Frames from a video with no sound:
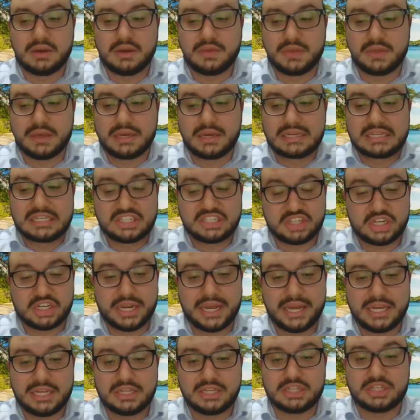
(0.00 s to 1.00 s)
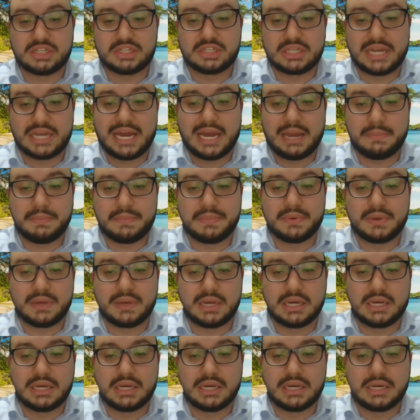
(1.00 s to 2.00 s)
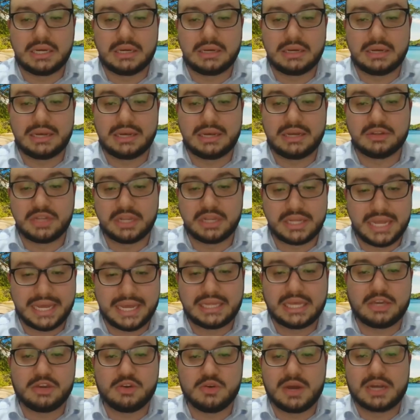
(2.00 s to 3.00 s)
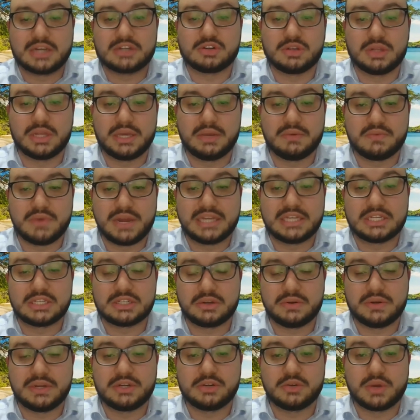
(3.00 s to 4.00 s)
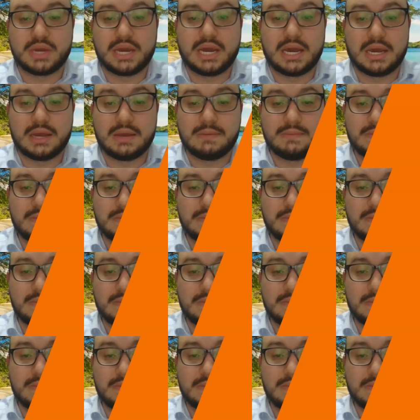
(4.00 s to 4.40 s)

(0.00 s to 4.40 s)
exchange type on the day that you actually register into CAH.